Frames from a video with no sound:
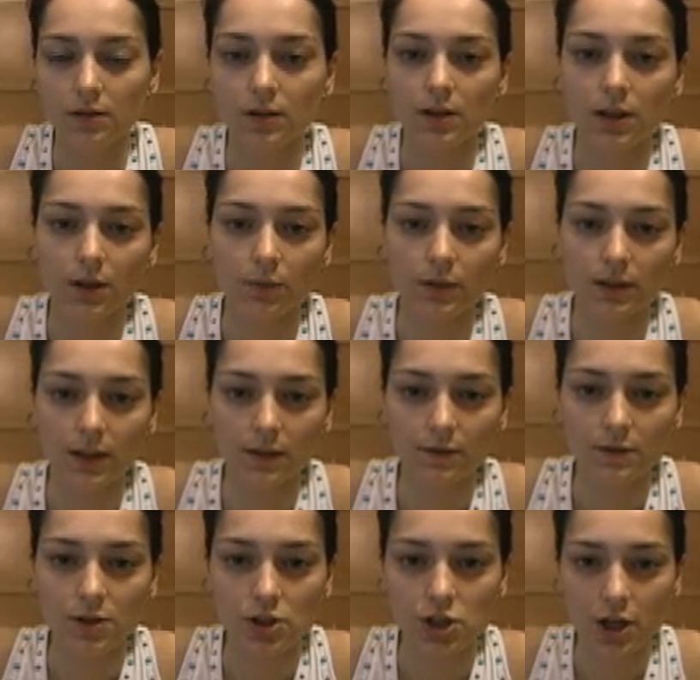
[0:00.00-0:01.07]
he will give
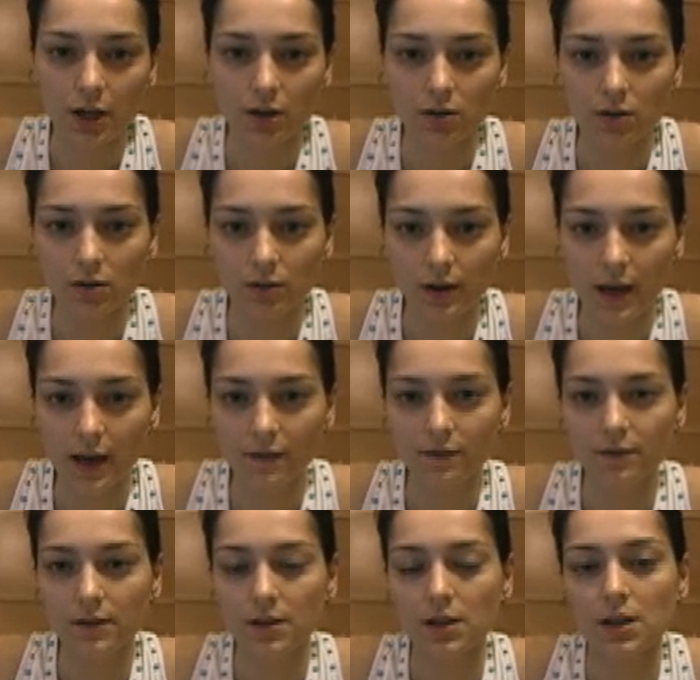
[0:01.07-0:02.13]
check on
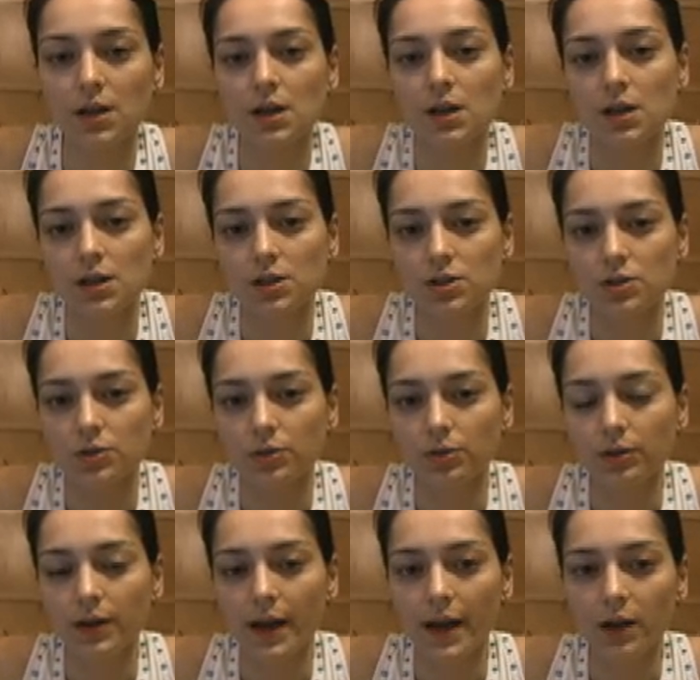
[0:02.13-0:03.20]
f2
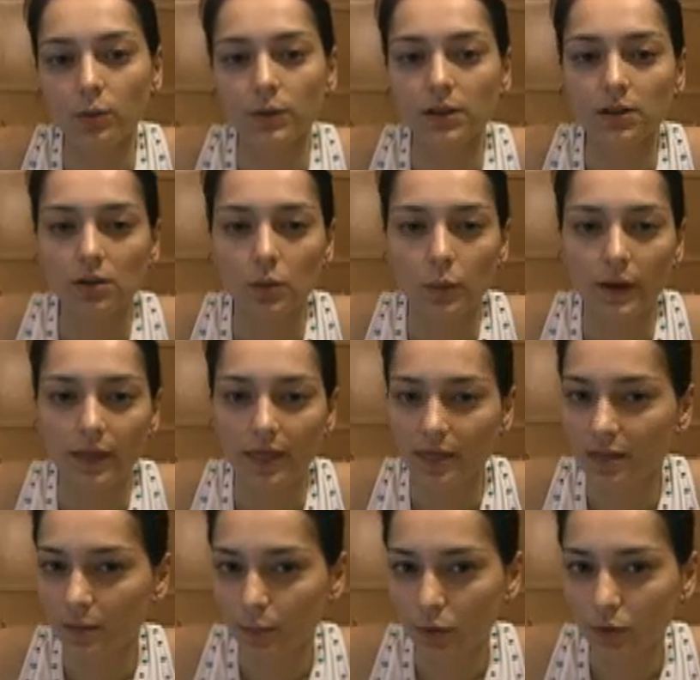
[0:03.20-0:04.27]
and will win
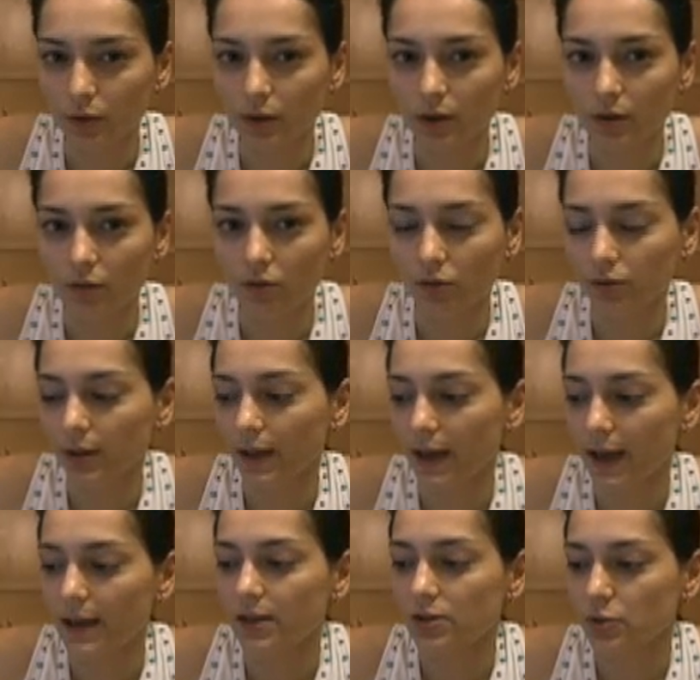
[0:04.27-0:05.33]
the pawn on
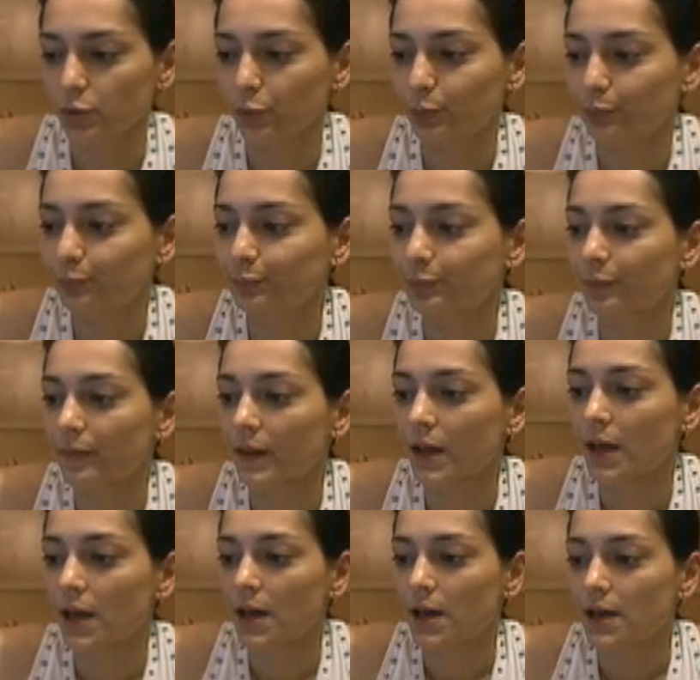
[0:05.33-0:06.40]
a2.
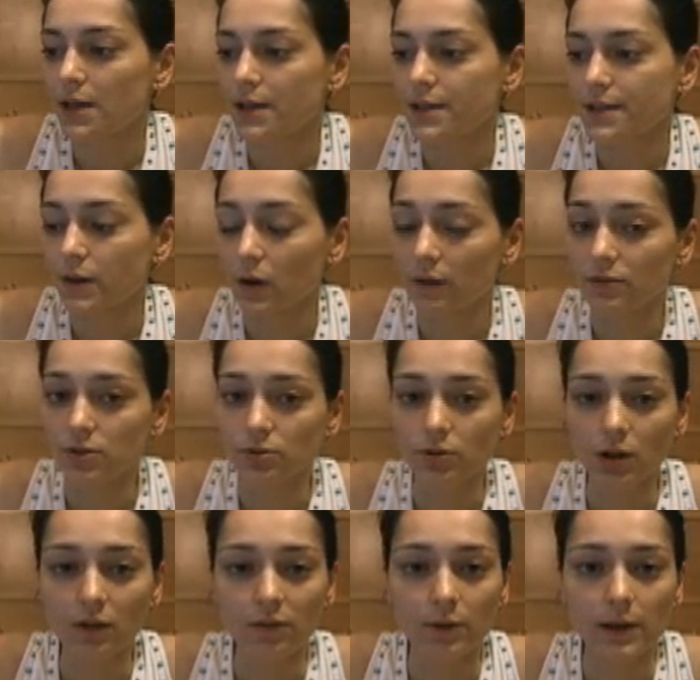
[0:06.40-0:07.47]
So after rook
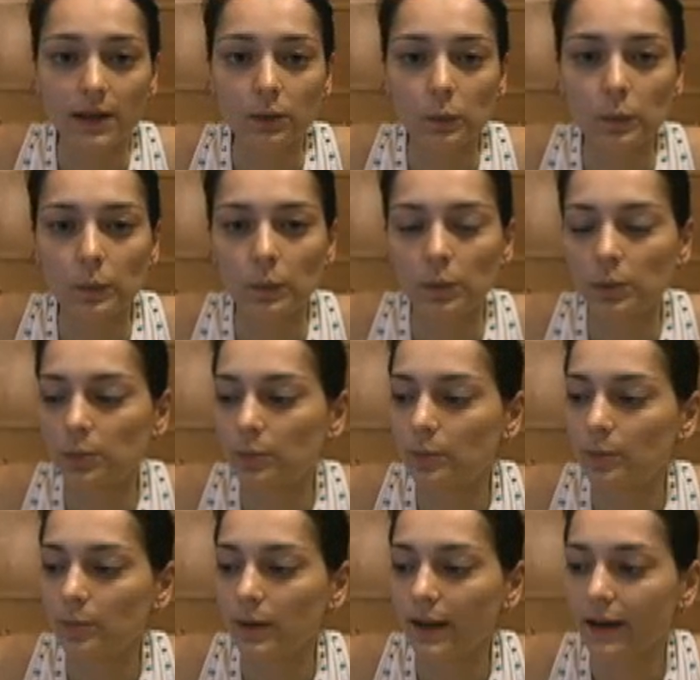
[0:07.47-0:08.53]
f1,
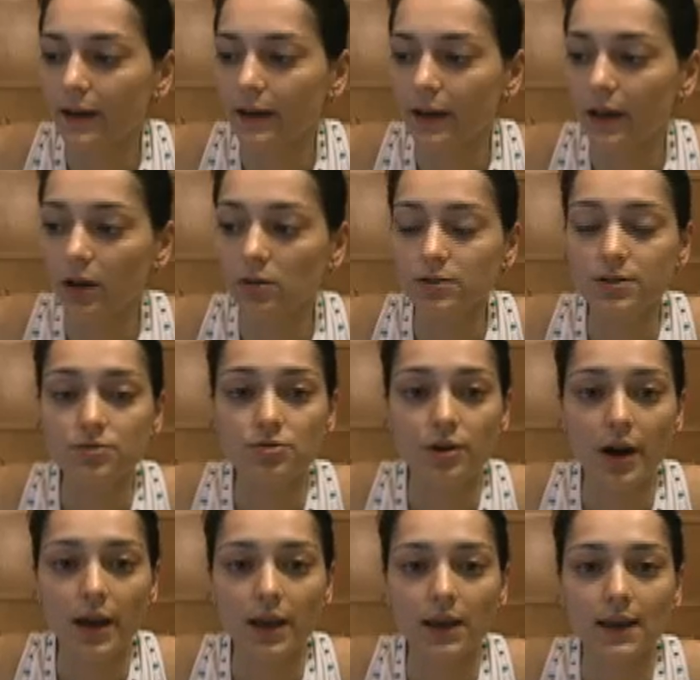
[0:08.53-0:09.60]
black can also
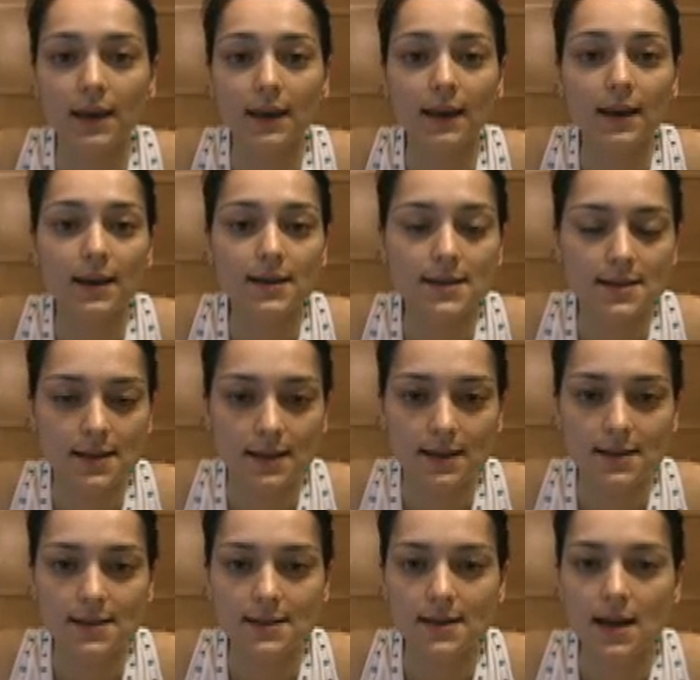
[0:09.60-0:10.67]
try king
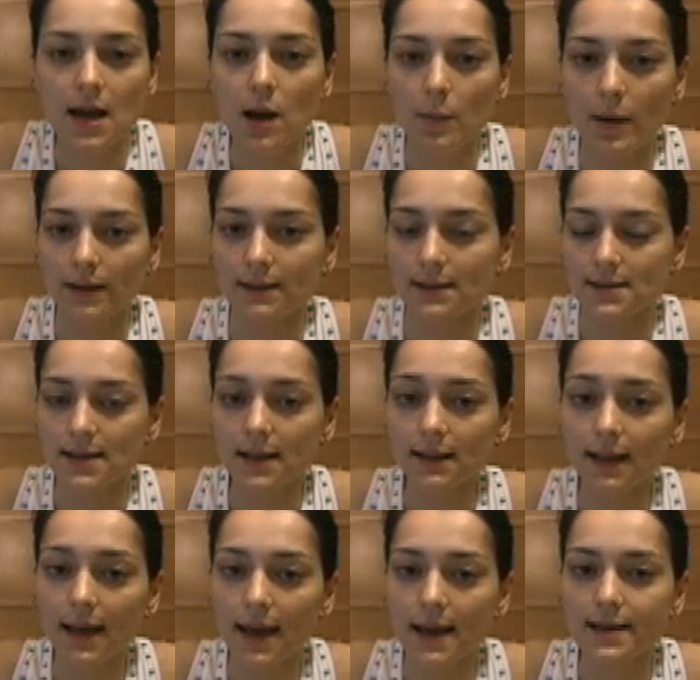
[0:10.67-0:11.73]
e6, but in that
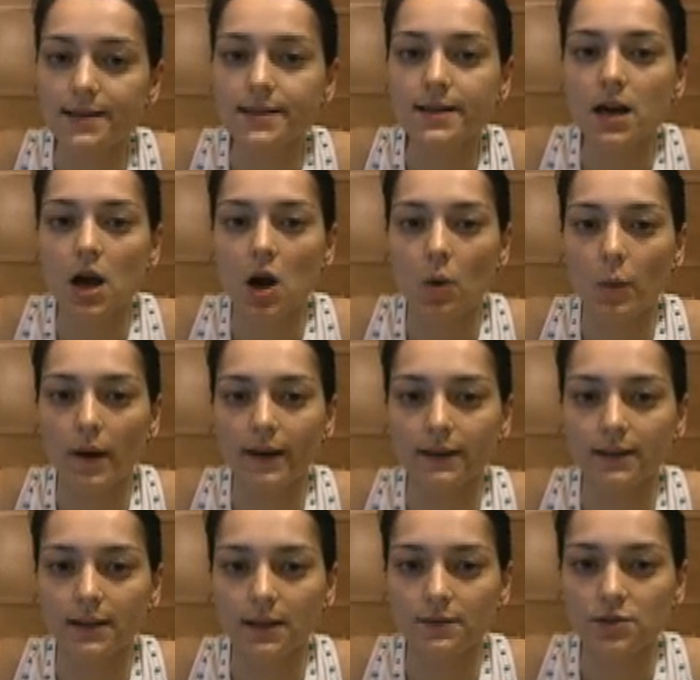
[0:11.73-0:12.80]
case,
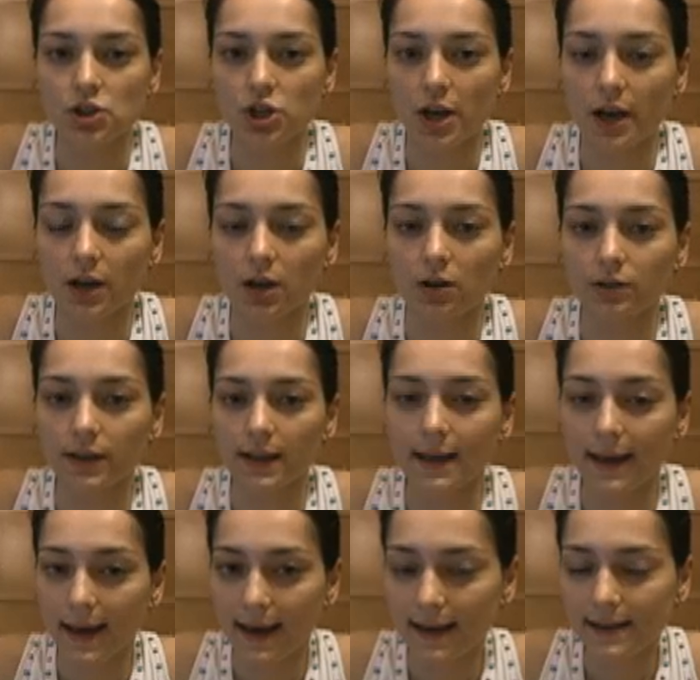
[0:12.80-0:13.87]
white gives check on
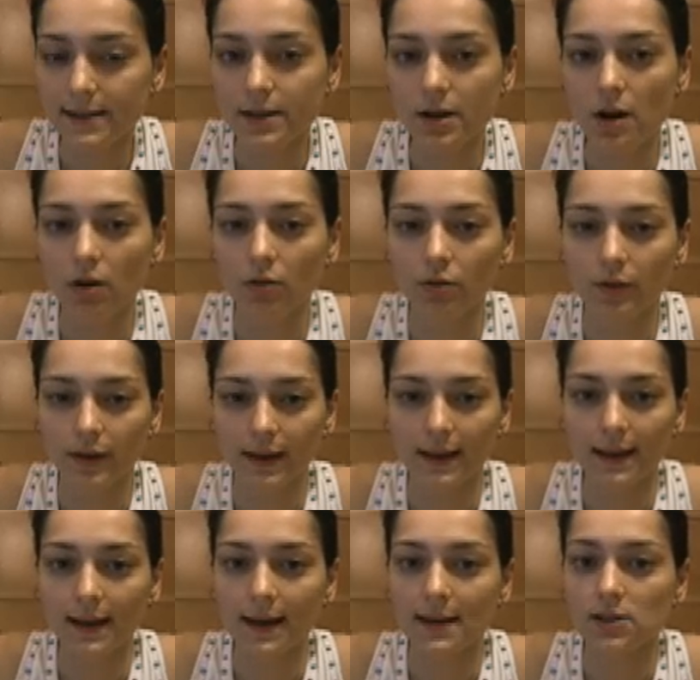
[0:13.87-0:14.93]
e8, rook
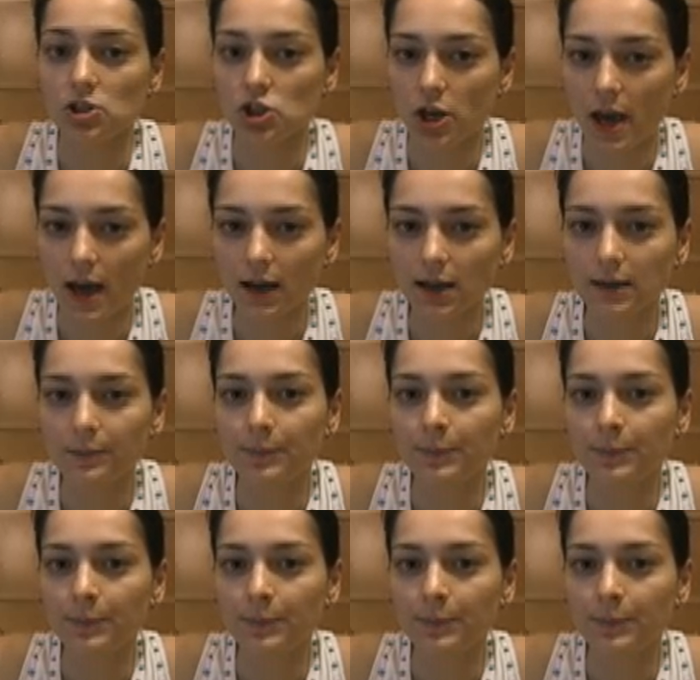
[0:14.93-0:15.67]
e8 check,